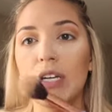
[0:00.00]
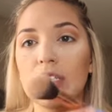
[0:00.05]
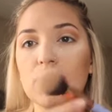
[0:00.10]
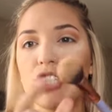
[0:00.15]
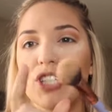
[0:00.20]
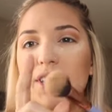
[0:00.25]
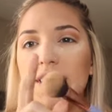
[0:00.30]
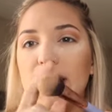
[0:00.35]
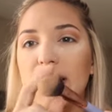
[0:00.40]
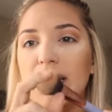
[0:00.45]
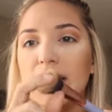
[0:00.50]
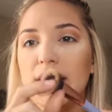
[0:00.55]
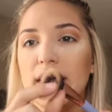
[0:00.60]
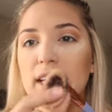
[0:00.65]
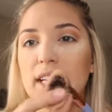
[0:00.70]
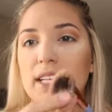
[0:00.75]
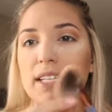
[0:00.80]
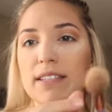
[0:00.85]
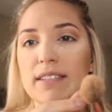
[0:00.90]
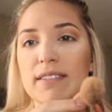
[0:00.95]
just like
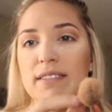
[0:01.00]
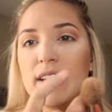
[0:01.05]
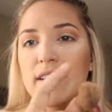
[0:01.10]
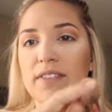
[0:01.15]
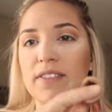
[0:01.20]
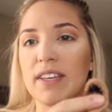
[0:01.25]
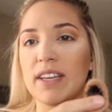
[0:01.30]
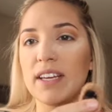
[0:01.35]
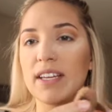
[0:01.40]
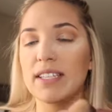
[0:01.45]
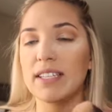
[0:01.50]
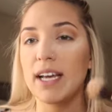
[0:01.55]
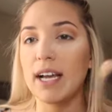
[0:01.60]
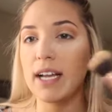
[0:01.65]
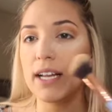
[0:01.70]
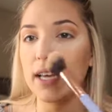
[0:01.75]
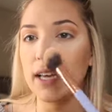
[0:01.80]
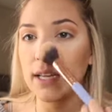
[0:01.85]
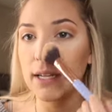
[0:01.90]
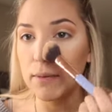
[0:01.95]
this, nothing
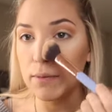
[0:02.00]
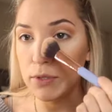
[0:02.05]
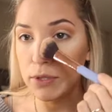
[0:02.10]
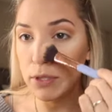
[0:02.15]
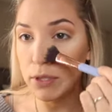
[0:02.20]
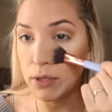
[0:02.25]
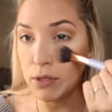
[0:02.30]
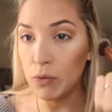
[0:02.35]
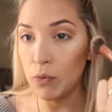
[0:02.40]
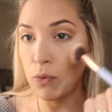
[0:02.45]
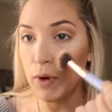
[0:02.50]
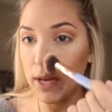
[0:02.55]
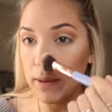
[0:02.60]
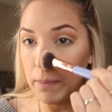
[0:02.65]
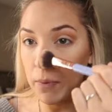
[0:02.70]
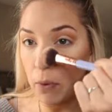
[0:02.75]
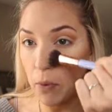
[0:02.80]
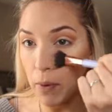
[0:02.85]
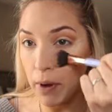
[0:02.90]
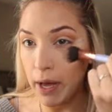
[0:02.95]
exciting, and I'm just gonna
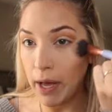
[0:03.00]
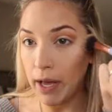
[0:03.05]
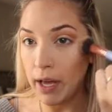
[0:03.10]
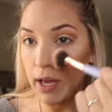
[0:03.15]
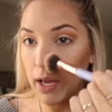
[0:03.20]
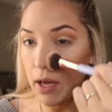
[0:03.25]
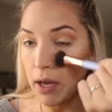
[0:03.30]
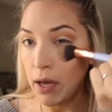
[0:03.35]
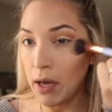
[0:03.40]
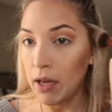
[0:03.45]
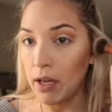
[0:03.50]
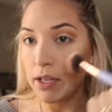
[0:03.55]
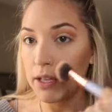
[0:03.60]
wipe away